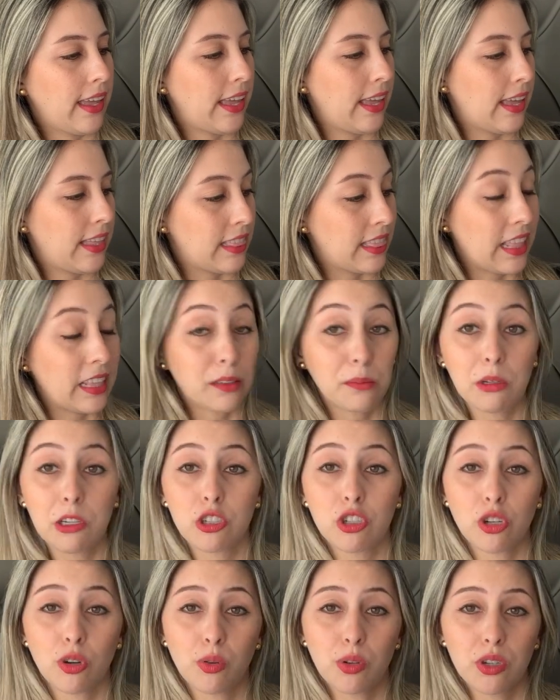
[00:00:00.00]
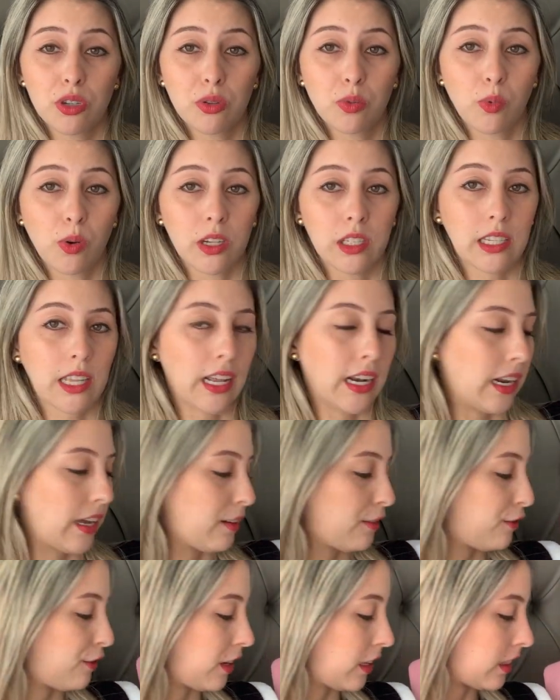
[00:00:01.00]
And let me show you what can
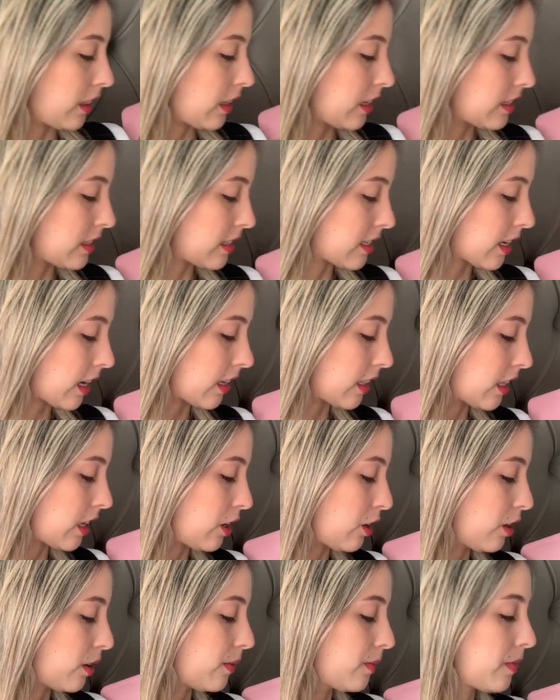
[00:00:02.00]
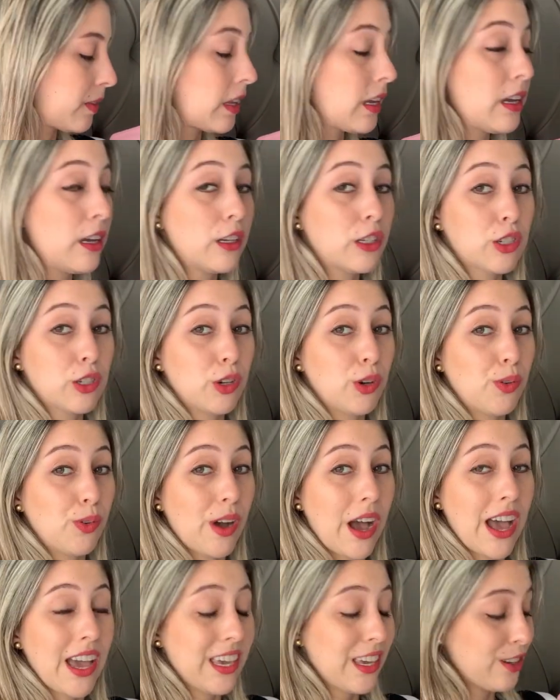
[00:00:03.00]
I fit inside here.
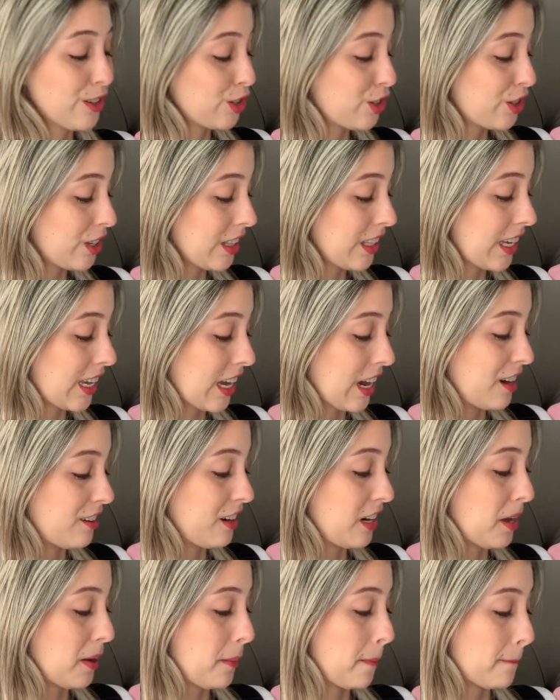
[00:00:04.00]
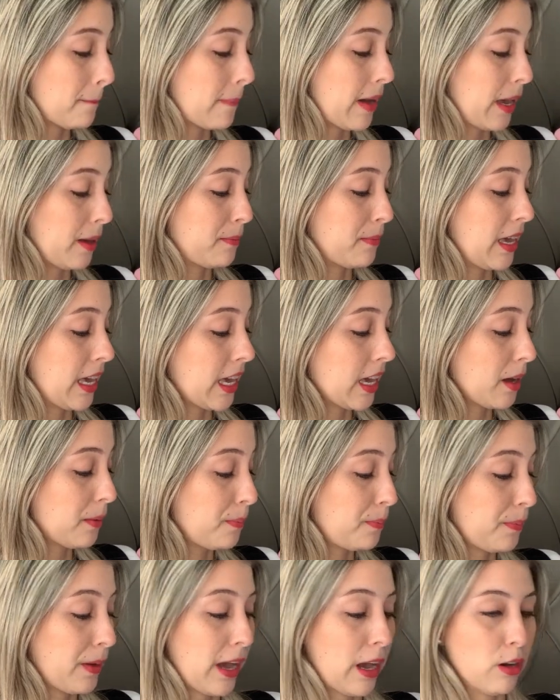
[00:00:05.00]
So I usually carry my
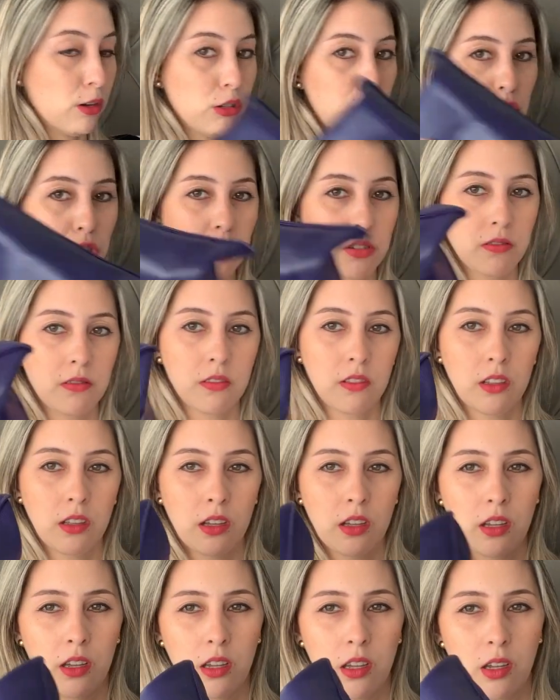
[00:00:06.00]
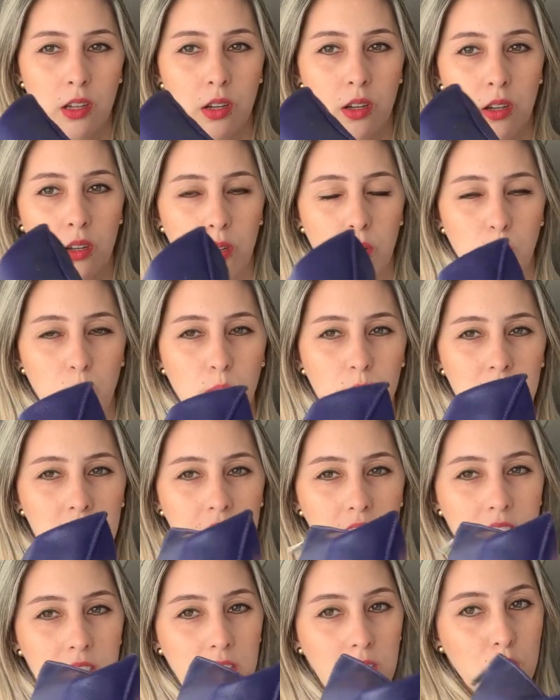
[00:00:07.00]
makeup pouch, which
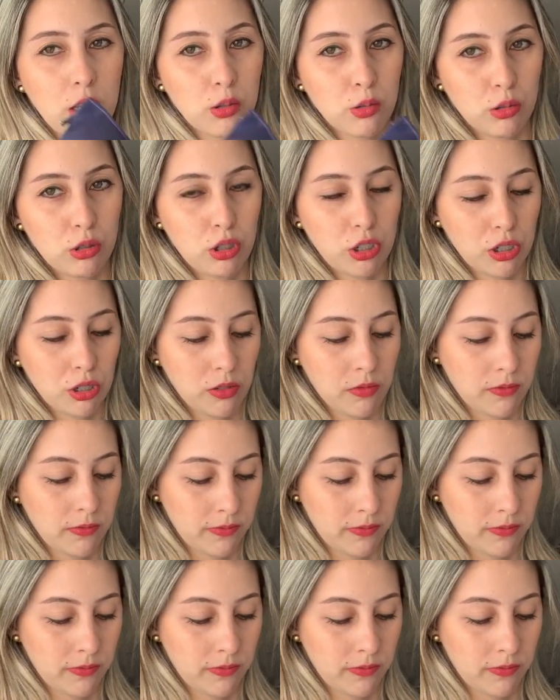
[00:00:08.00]
is huge,